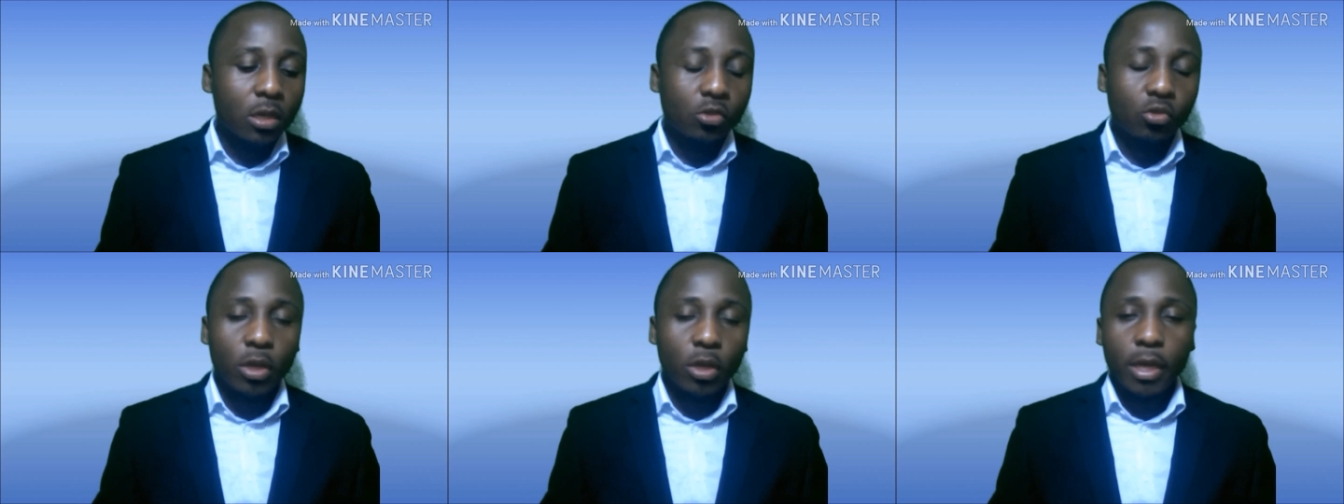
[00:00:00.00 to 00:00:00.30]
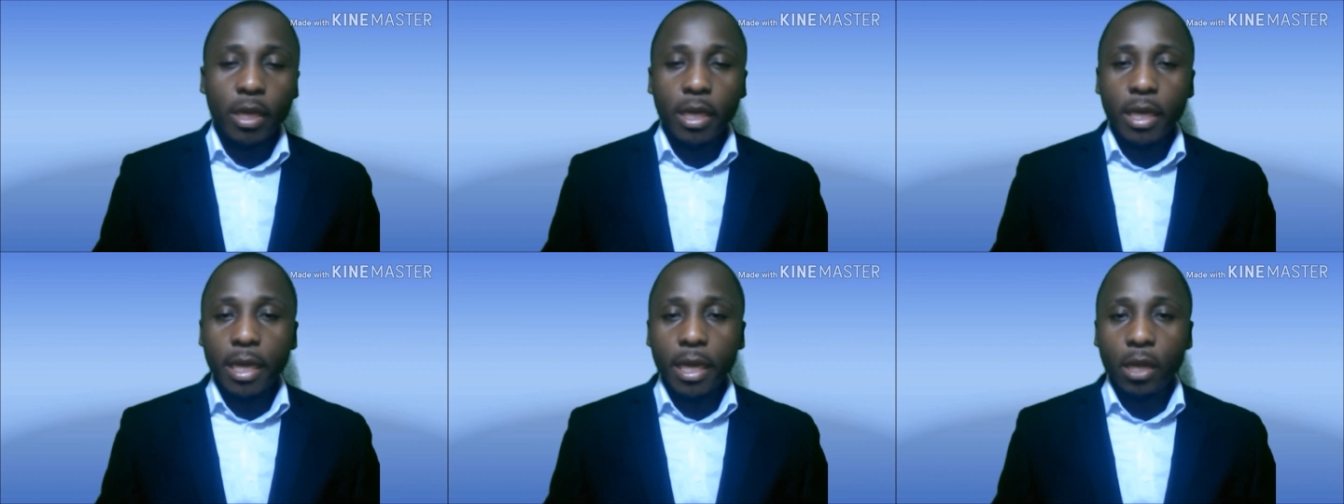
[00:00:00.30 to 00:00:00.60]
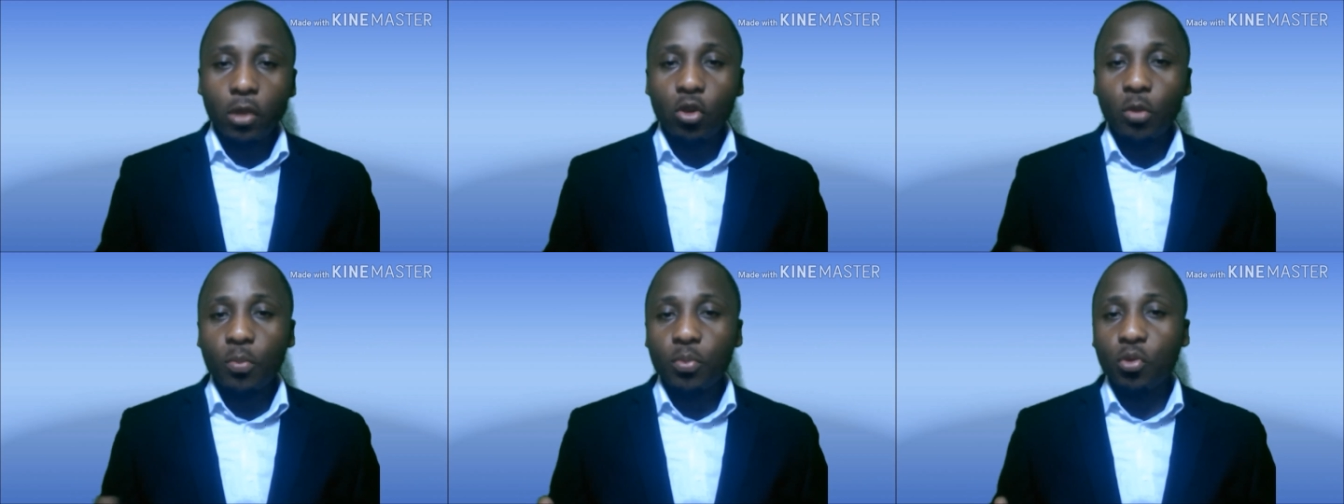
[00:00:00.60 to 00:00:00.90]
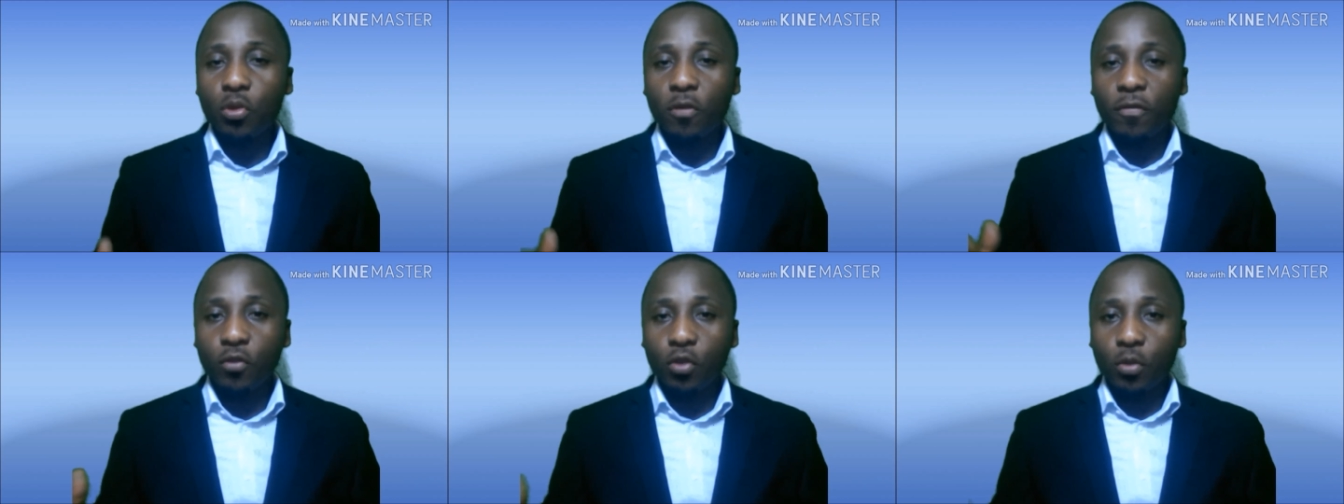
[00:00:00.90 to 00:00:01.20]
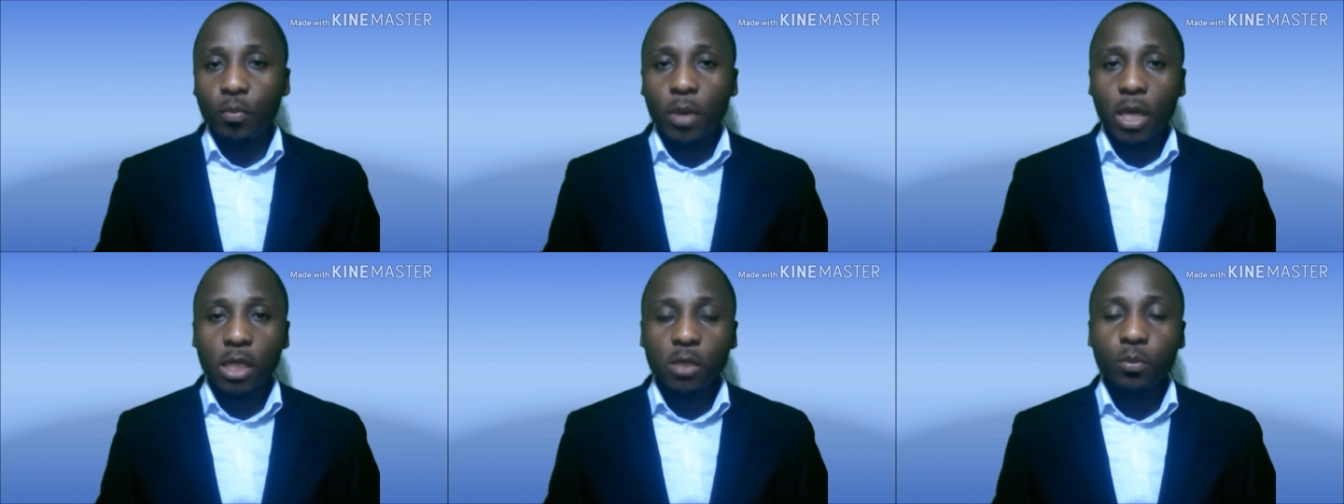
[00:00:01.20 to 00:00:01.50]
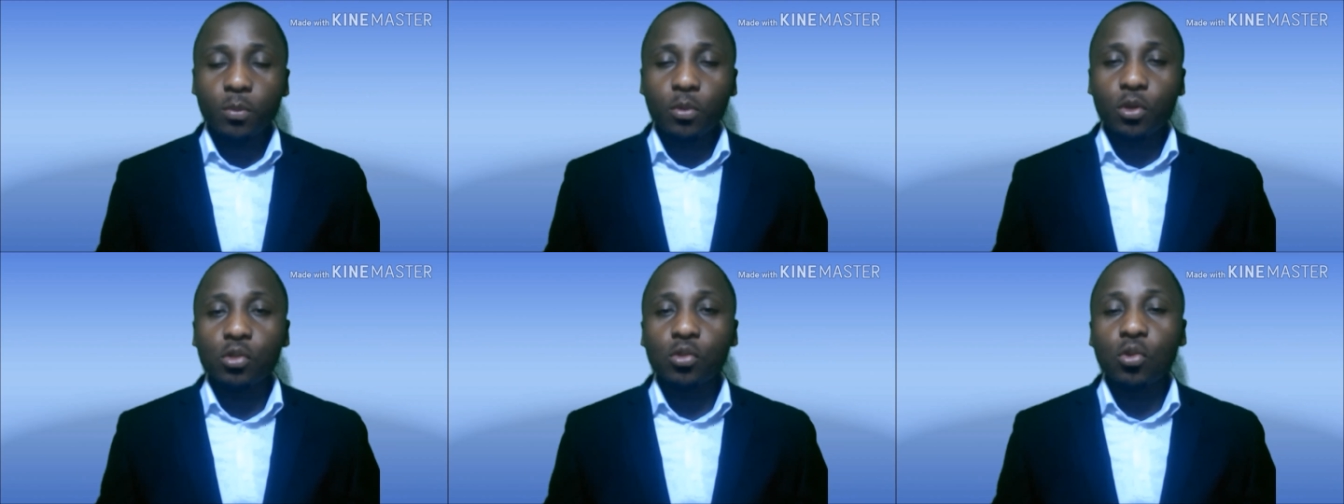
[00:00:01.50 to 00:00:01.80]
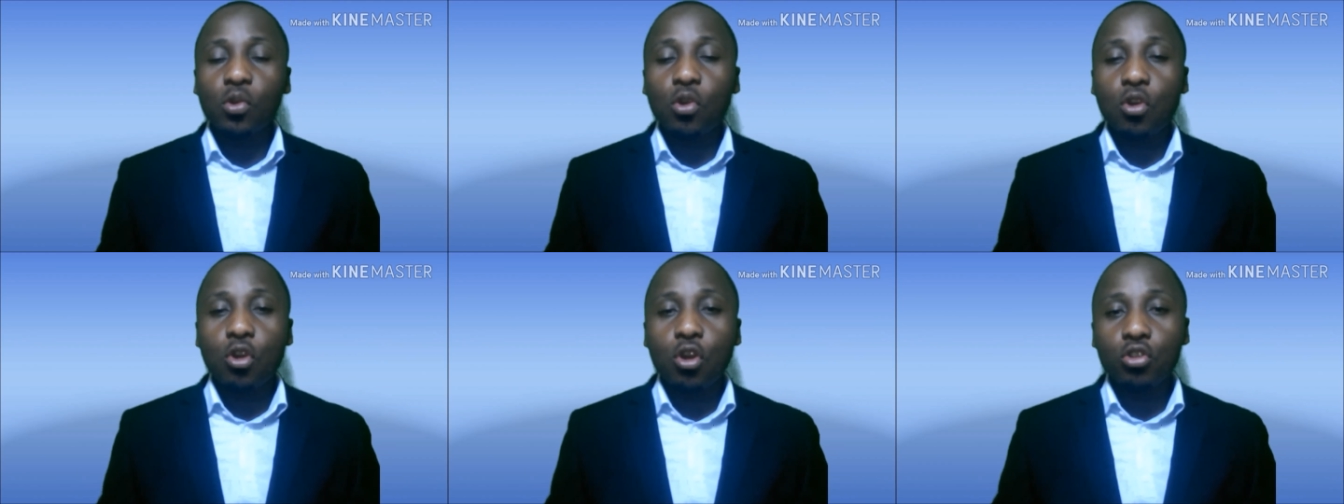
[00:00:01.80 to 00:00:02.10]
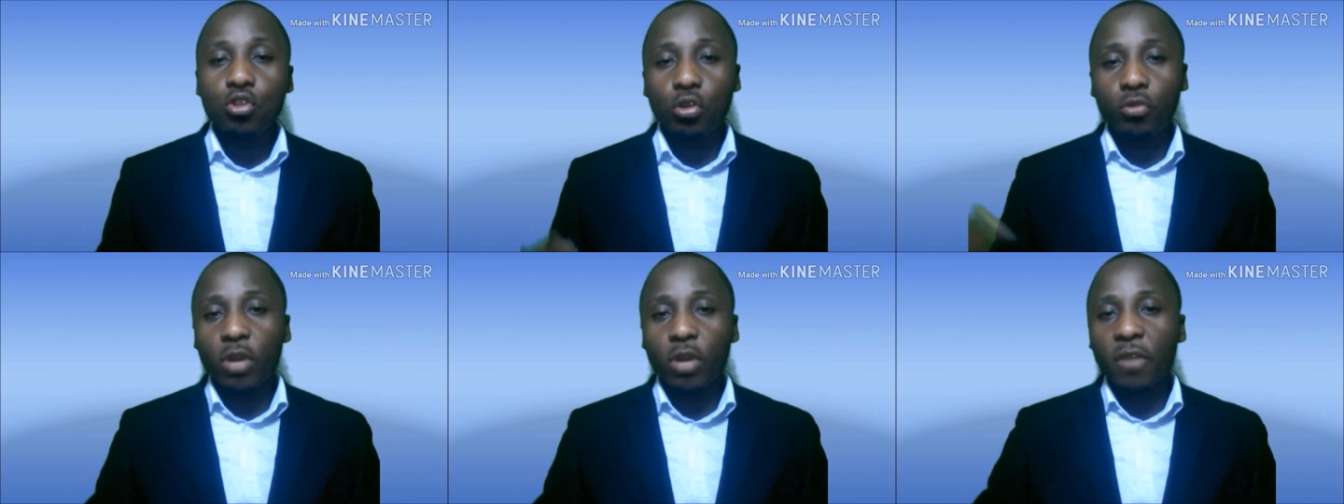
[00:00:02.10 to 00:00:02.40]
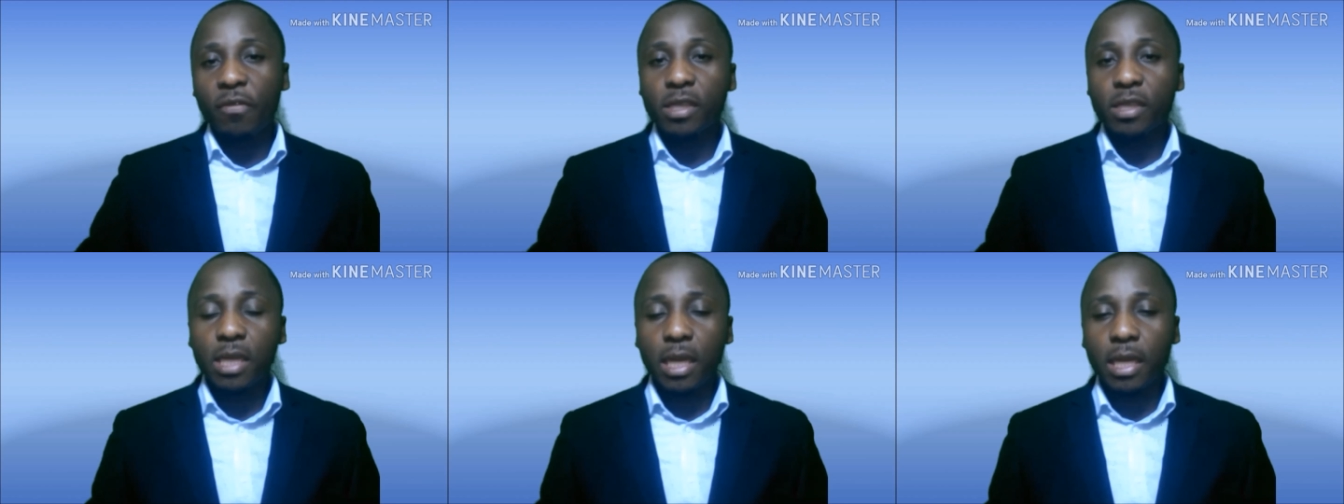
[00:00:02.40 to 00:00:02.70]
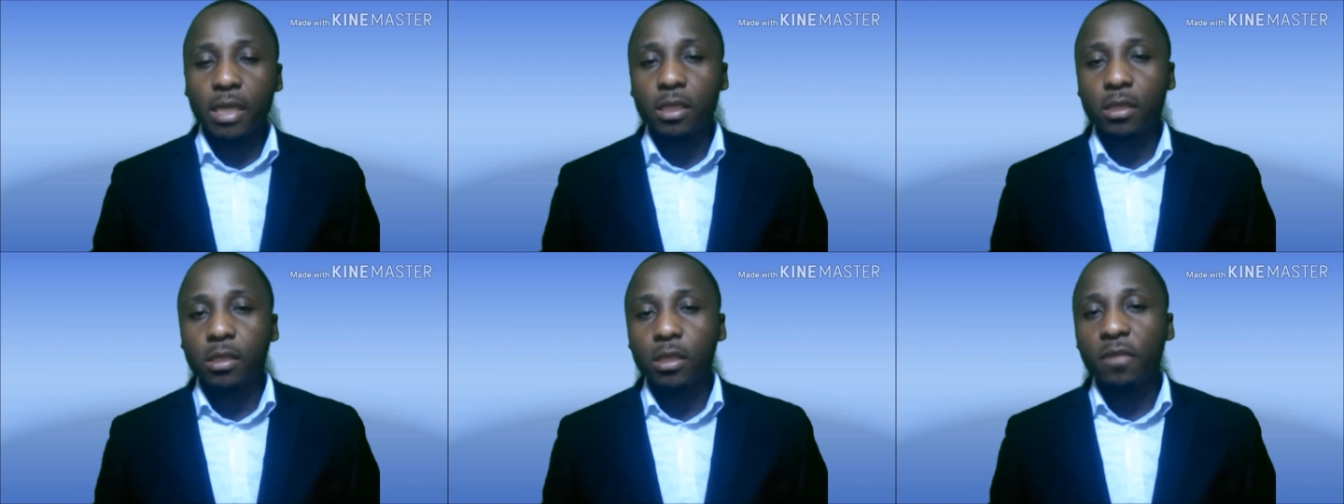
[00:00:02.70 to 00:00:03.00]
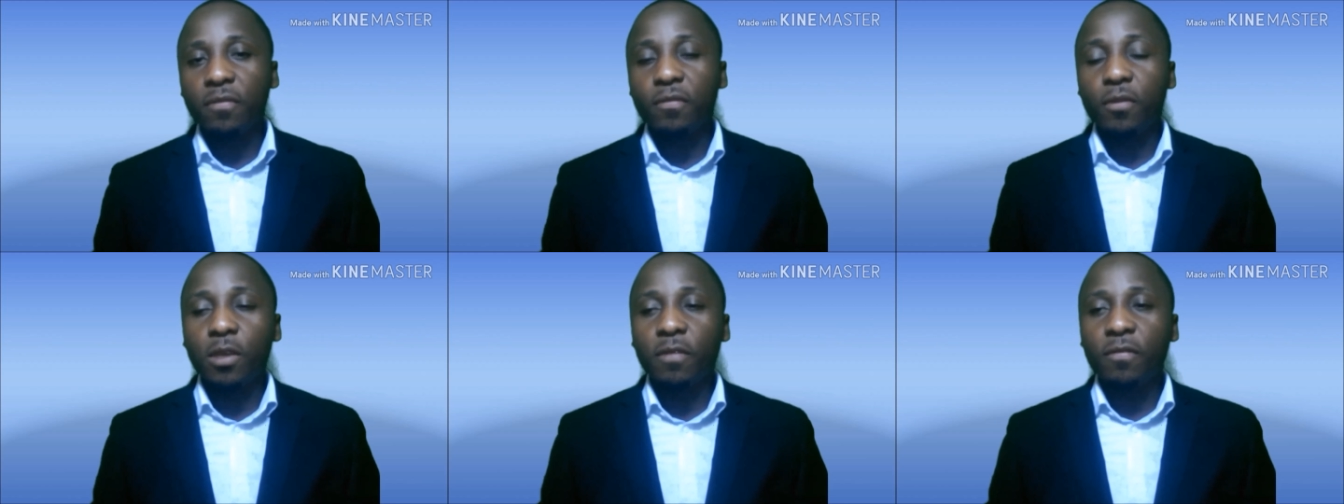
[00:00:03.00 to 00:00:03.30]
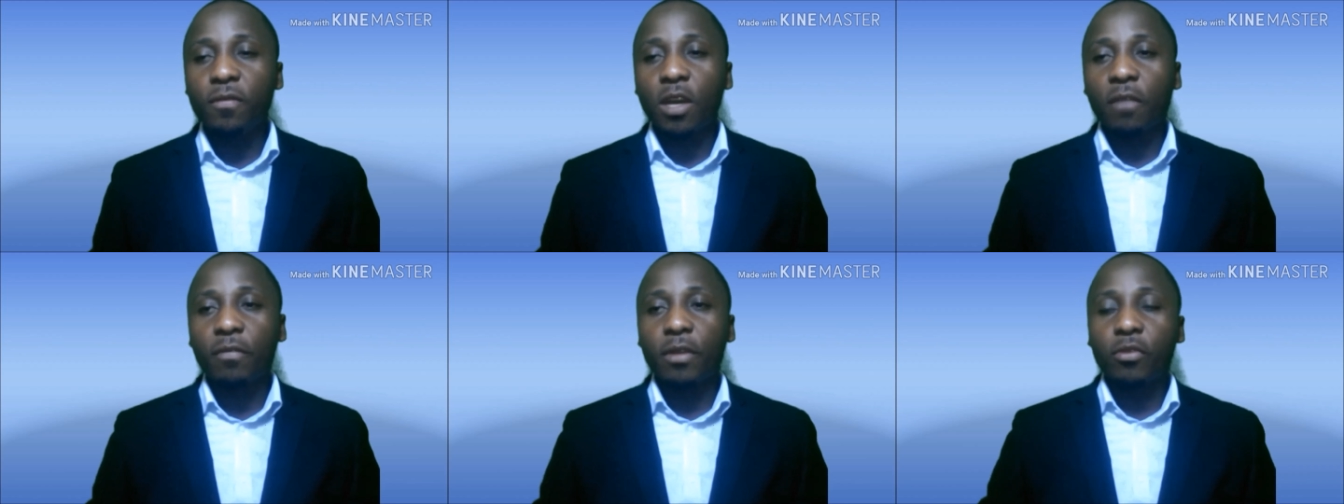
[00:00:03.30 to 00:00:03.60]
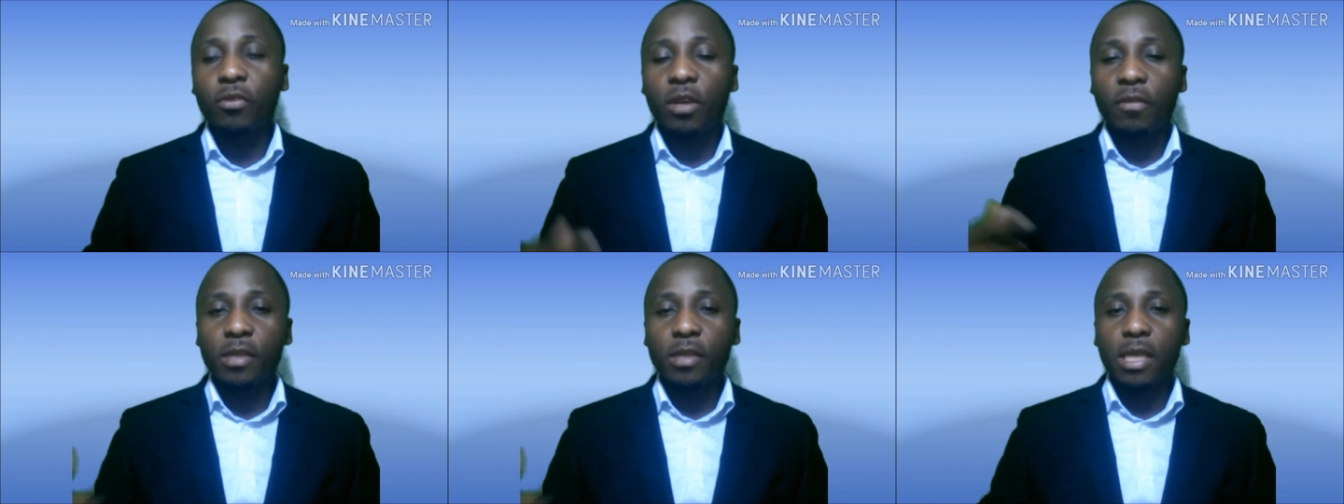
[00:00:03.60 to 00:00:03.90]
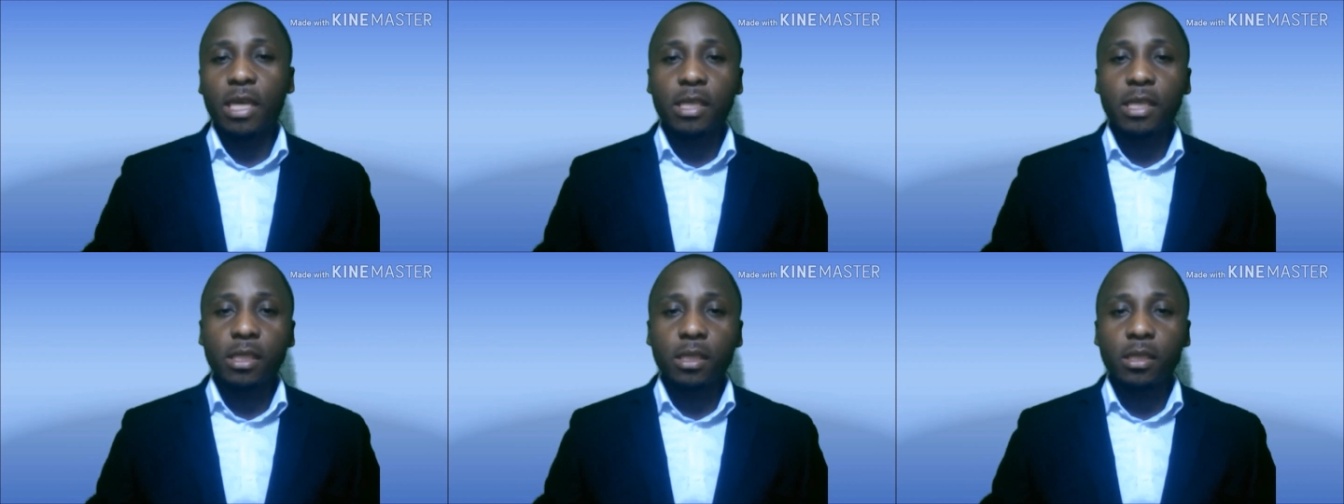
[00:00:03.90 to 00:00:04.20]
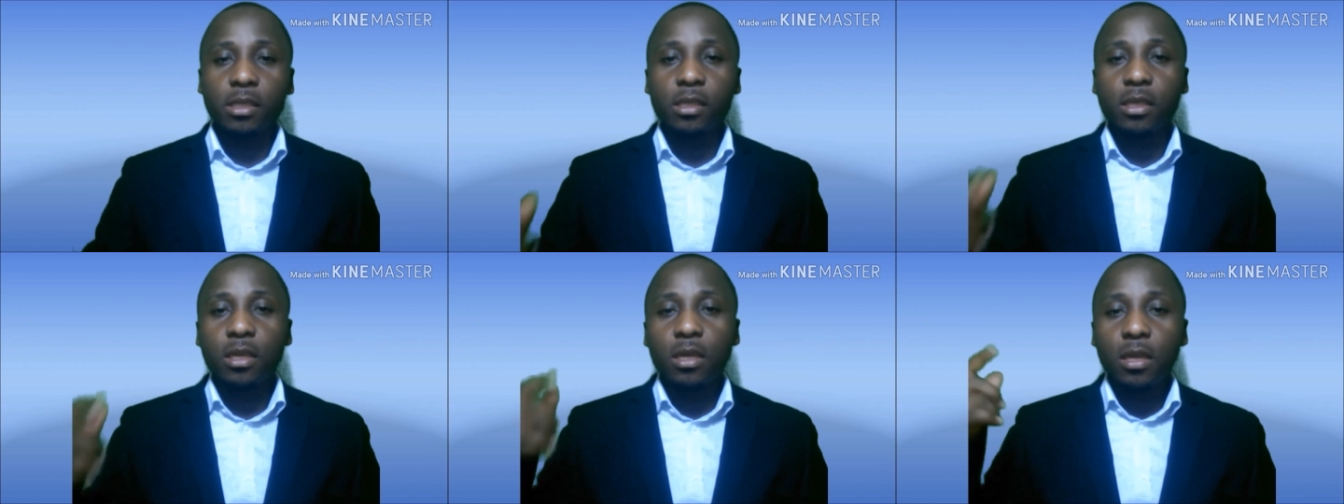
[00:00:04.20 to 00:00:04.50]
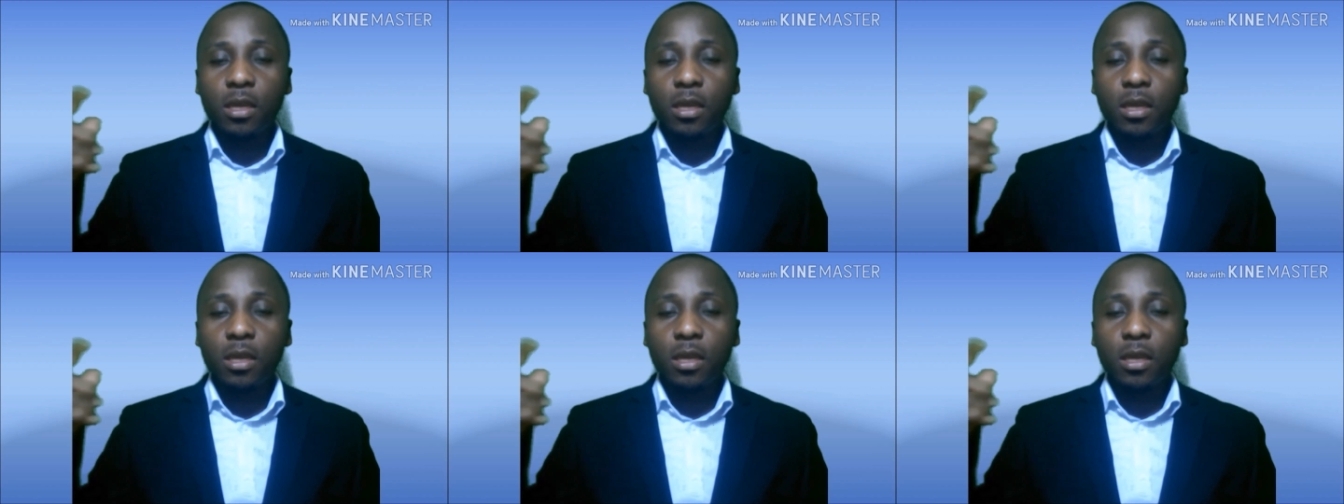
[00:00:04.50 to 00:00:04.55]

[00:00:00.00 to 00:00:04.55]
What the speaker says: So a copy of your passport or your driver's license. If you have a driver's license